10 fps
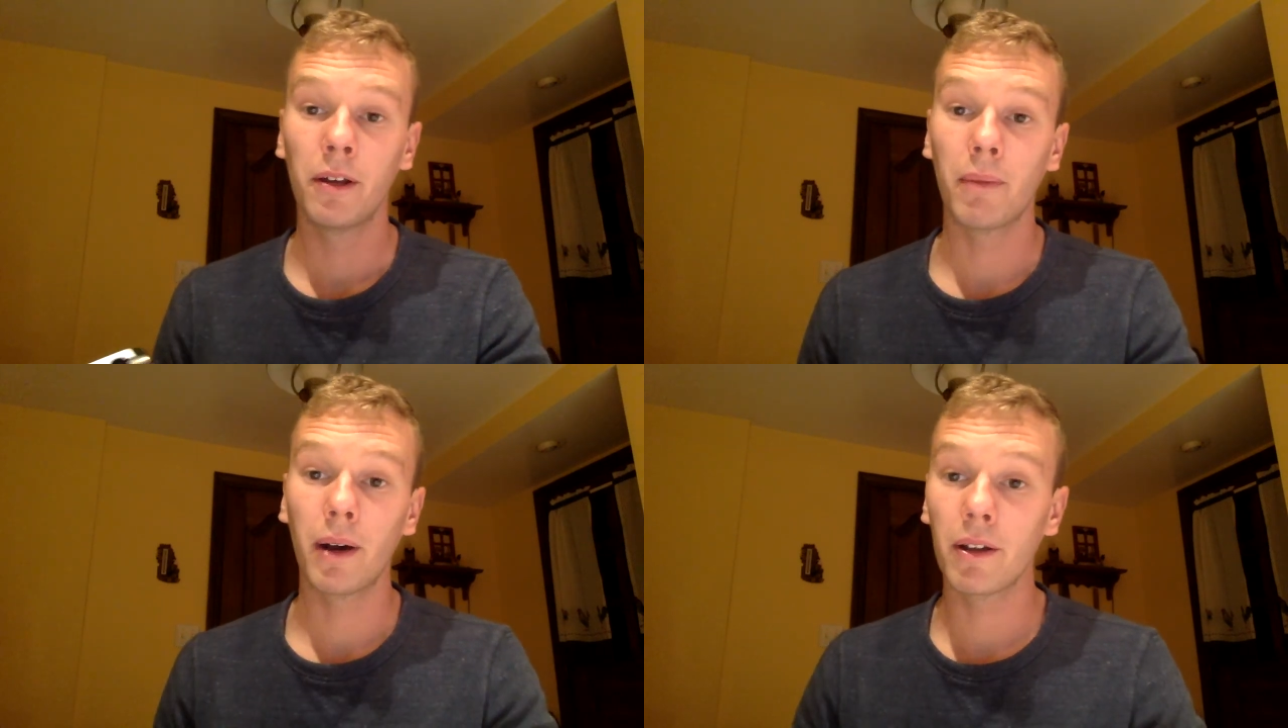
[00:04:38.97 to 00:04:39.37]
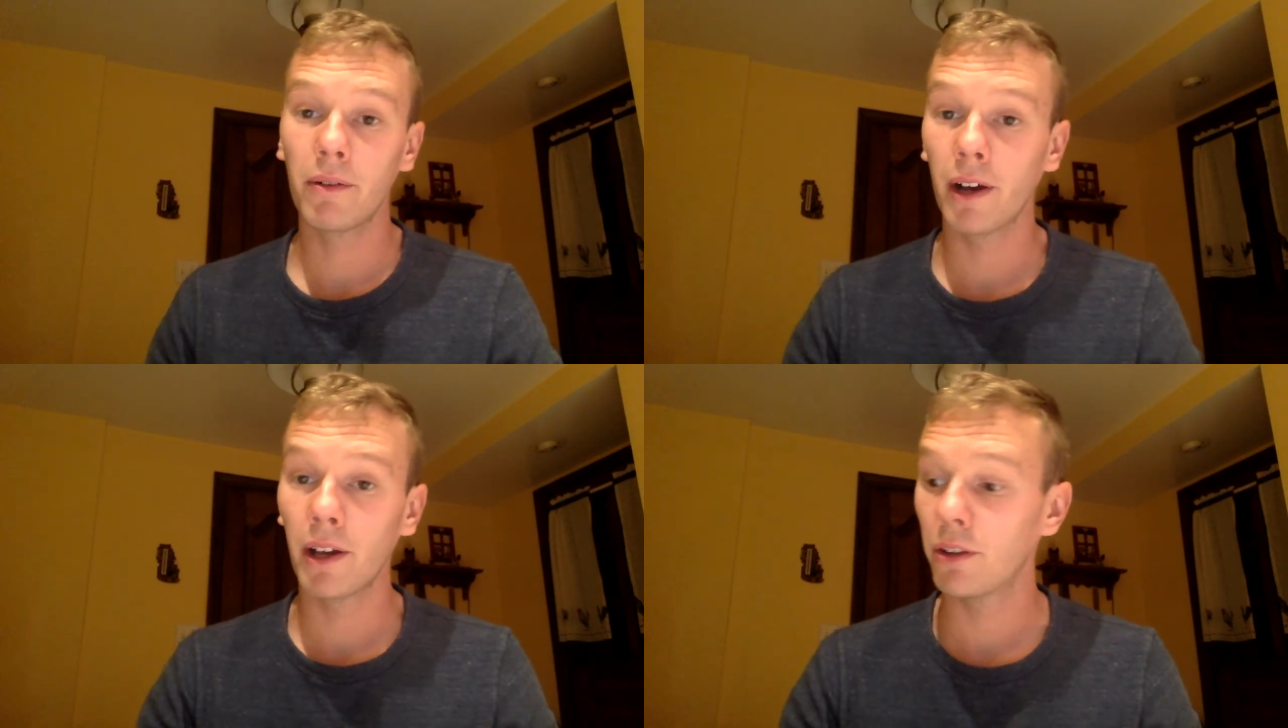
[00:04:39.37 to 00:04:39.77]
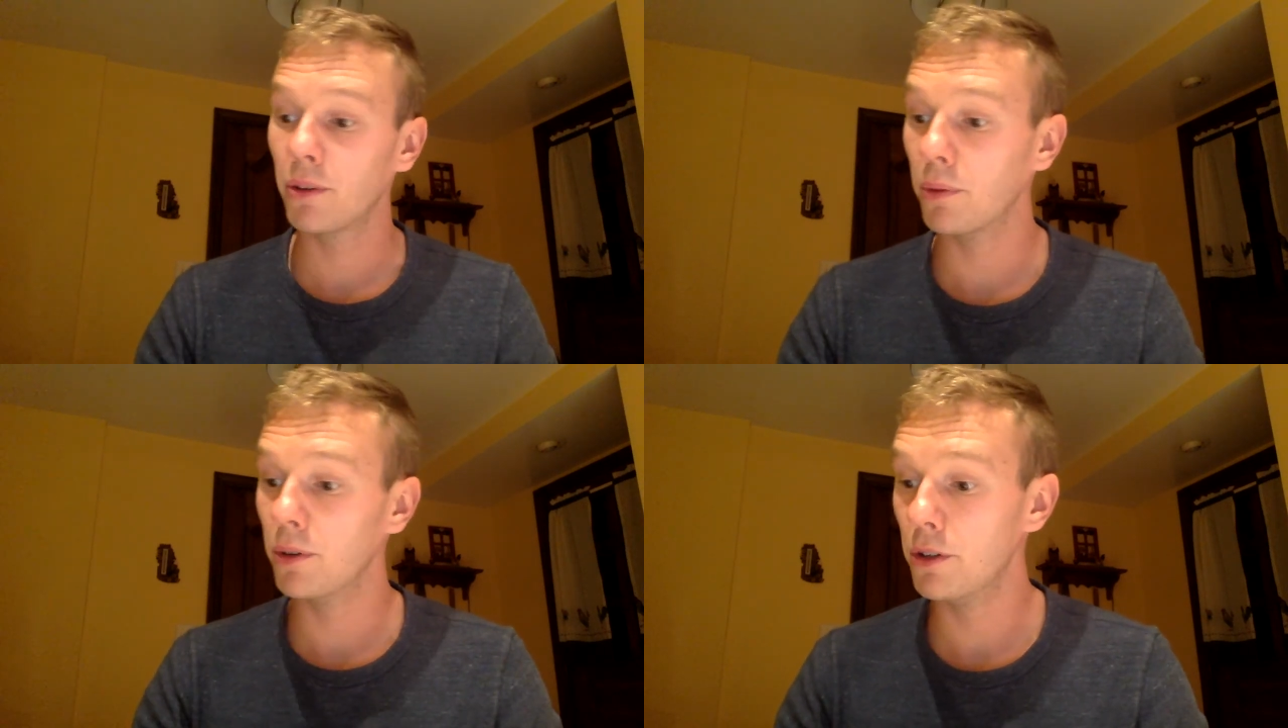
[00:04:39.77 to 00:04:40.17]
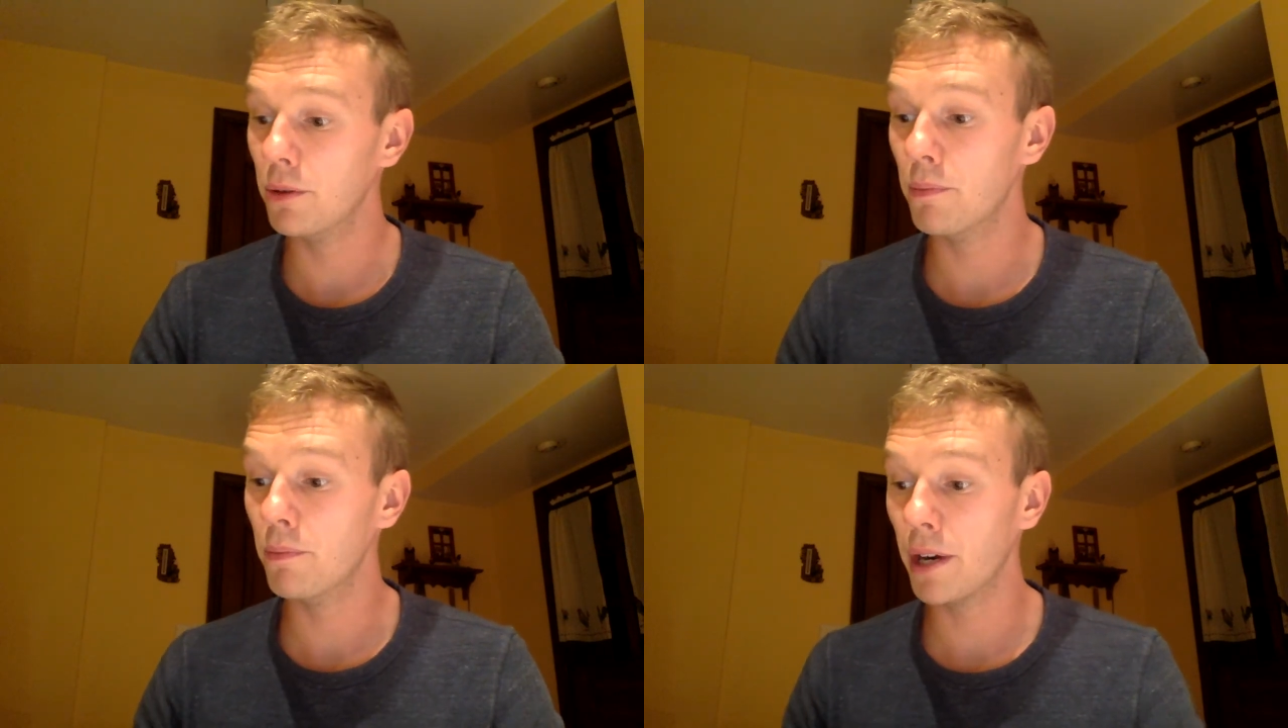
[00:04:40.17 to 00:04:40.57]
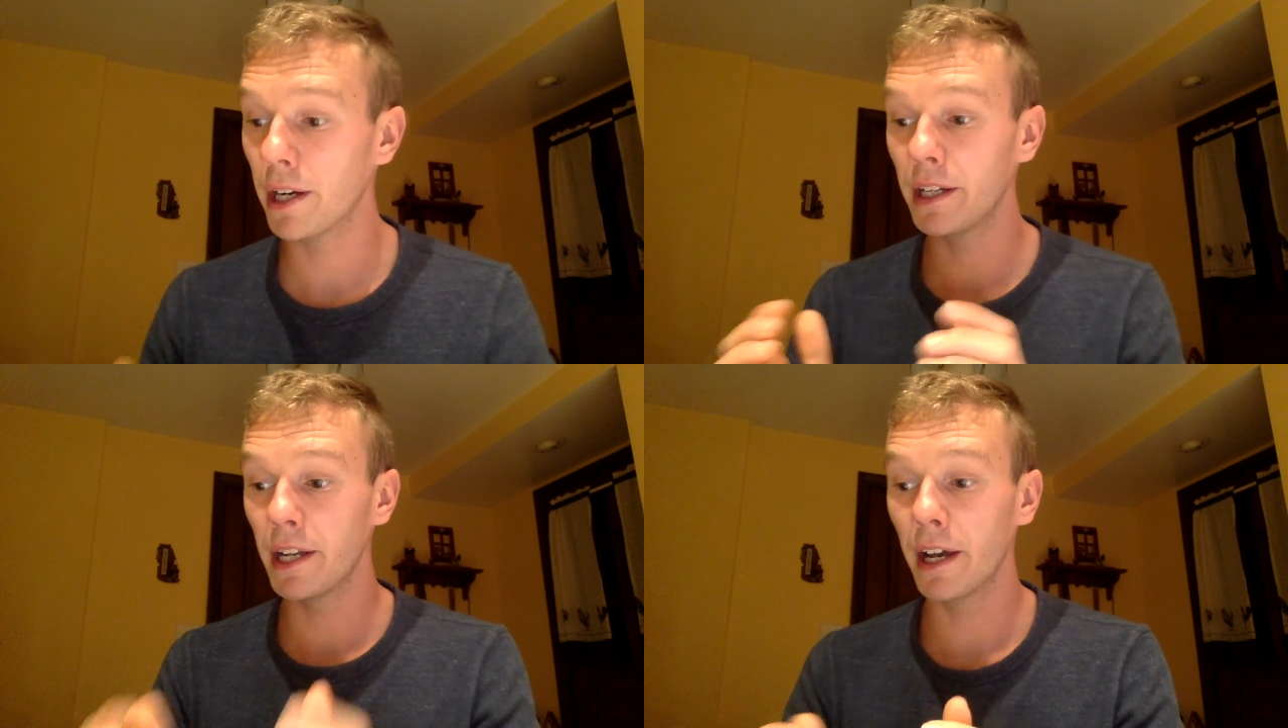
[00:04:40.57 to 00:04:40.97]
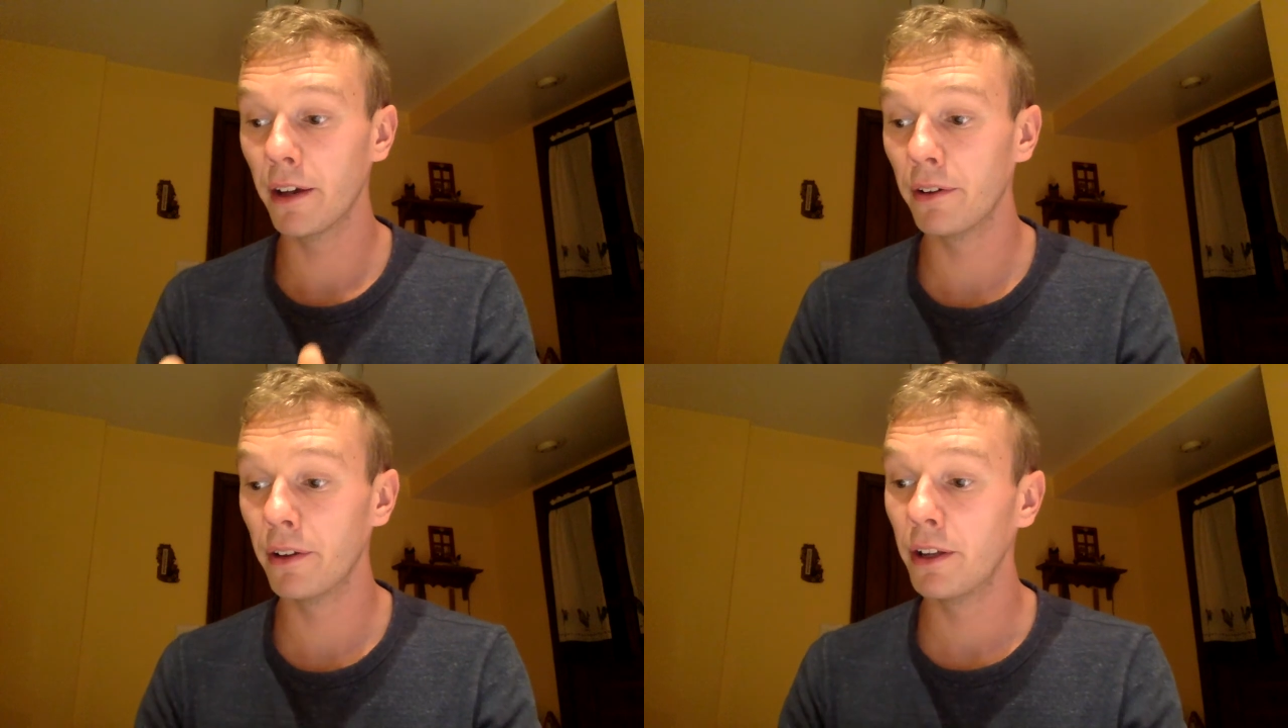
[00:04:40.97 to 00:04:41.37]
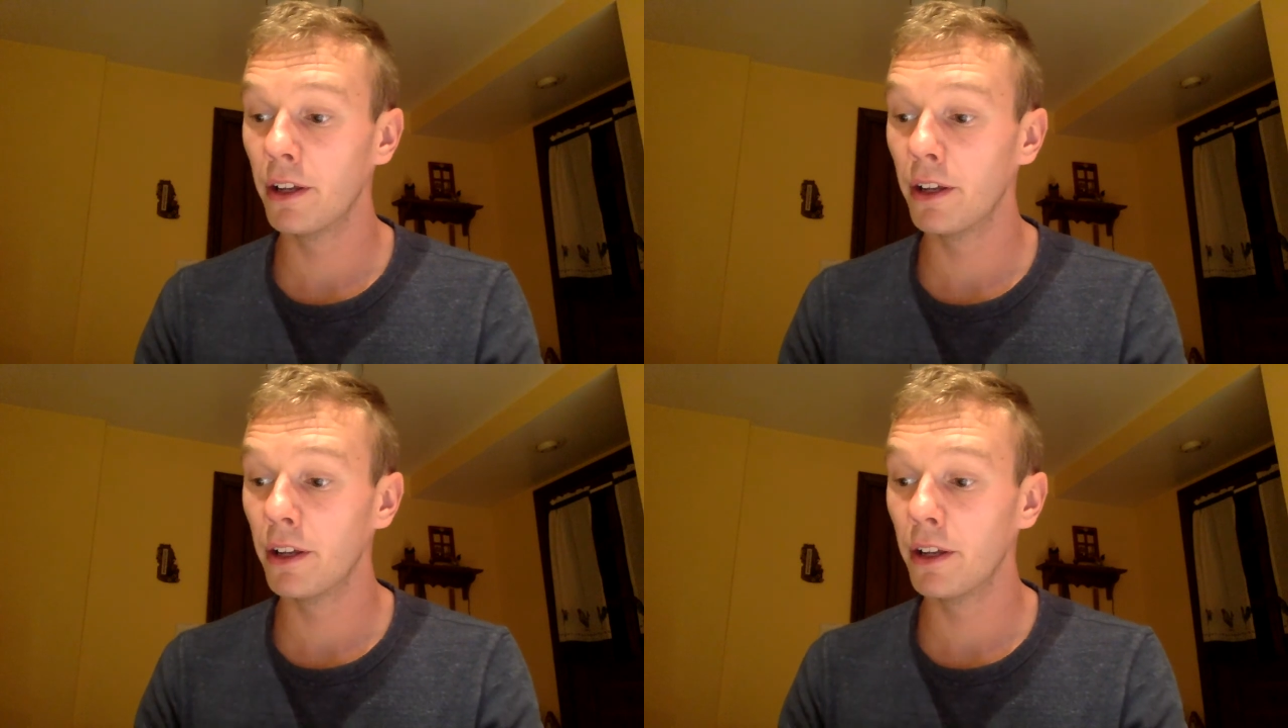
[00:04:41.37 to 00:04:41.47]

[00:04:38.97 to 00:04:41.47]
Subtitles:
My advice would to break it down